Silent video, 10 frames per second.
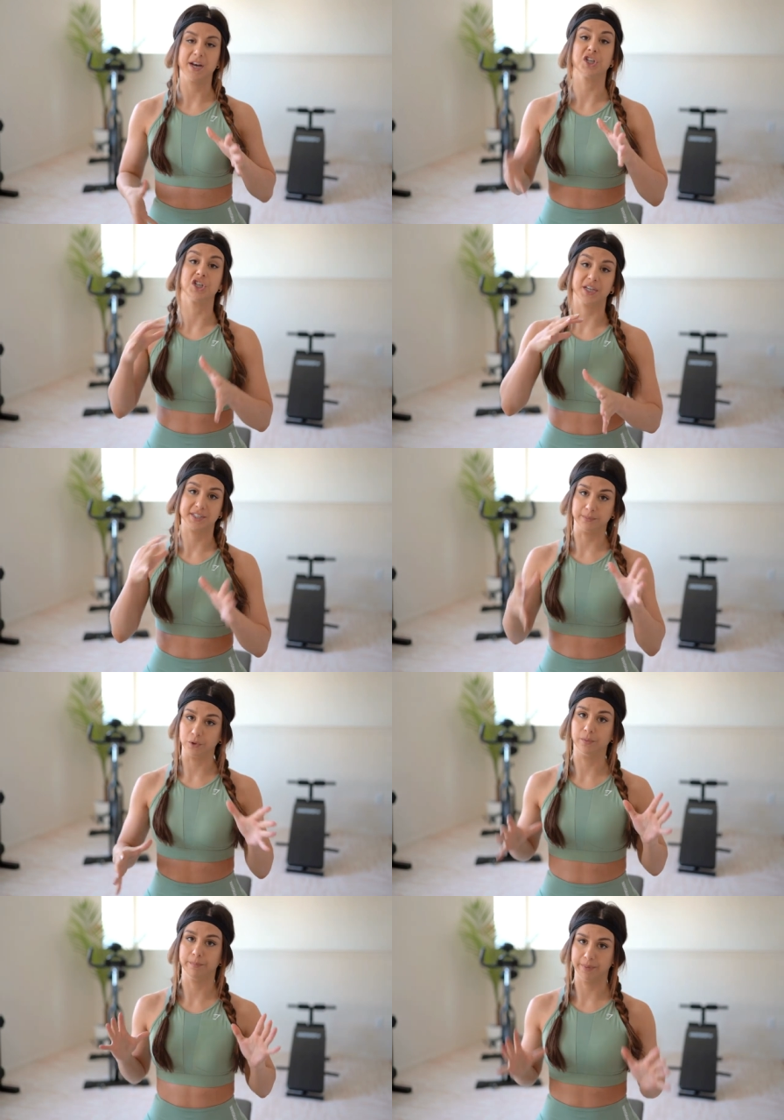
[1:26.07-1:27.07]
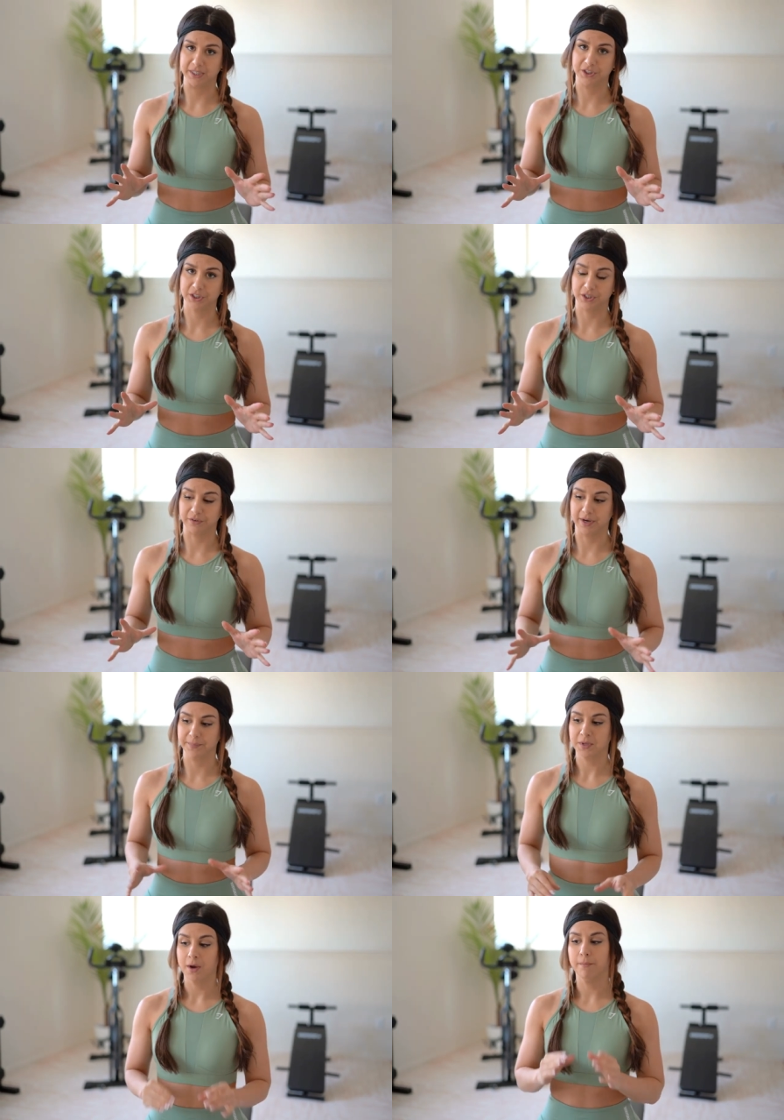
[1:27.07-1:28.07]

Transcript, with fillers: an adjustable bench, all right?